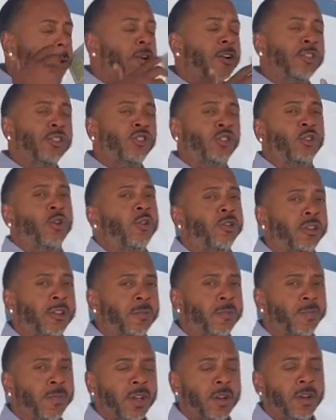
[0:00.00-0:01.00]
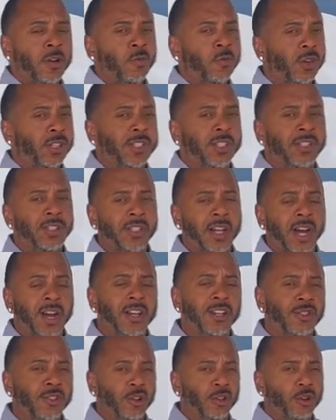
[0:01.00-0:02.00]
controlling, which he's not,
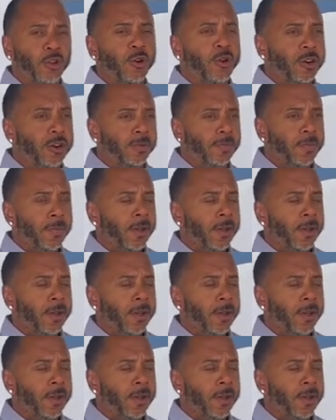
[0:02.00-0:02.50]
is the Lord.